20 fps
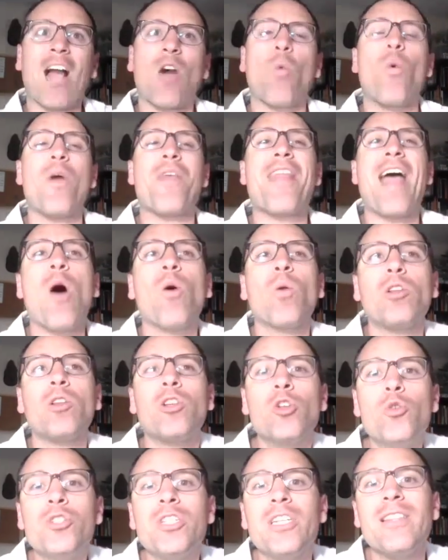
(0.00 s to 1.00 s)
without
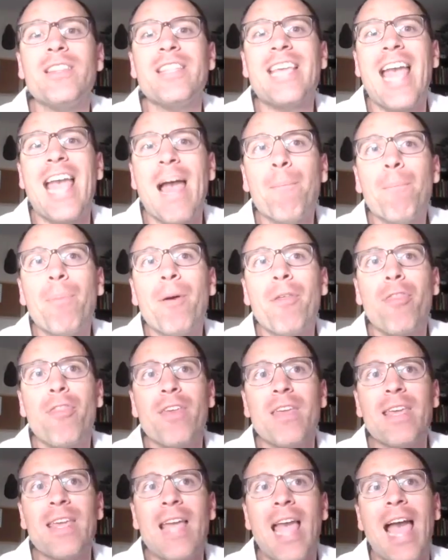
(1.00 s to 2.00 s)
losing the
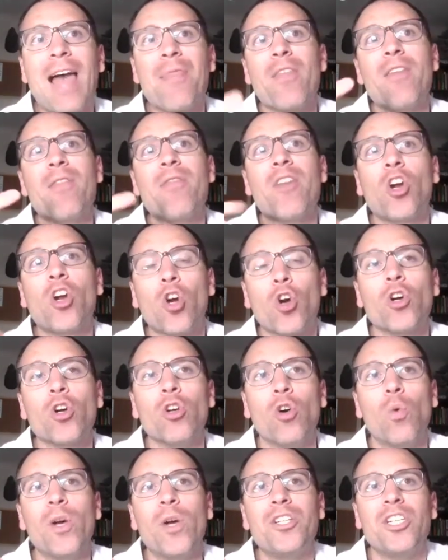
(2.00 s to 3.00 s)
empathy and the
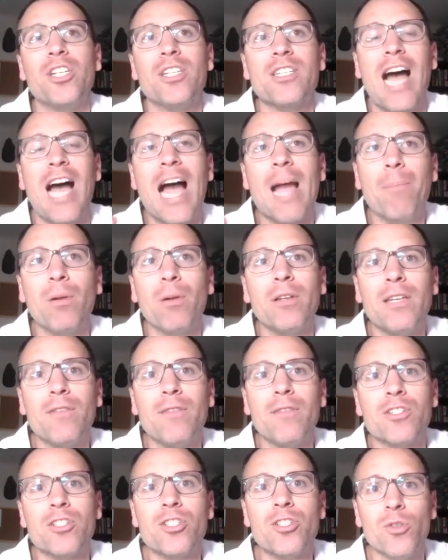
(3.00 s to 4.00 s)
kernel, which is I believe
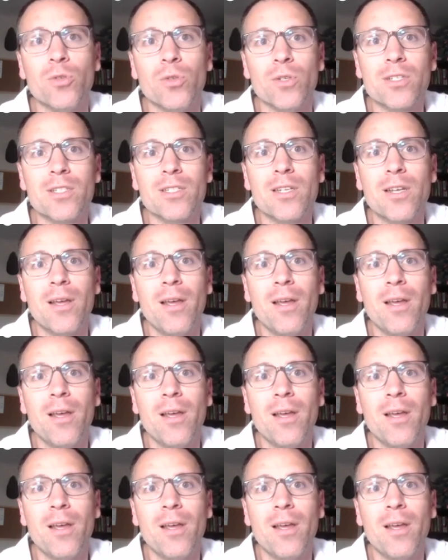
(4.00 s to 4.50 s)
in students.